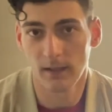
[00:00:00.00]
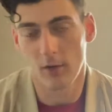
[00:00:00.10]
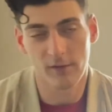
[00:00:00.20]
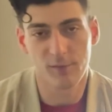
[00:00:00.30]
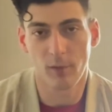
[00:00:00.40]
All
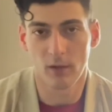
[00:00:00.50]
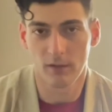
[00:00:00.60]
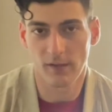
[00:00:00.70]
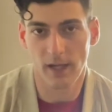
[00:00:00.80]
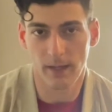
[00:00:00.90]
these parts
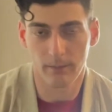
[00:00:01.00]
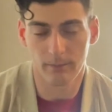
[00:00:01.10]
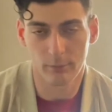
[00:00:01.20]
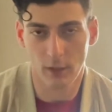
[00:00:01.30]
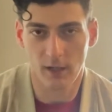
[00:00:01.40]
came
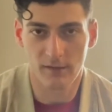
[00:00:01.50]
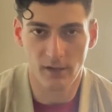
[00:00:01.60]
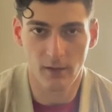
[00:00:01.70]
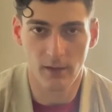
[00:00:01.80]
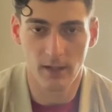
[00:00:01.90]
bronze
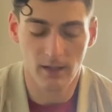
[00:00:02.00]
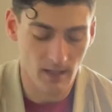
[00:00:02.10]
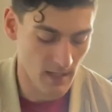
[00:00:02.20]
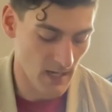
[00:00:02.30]
coated,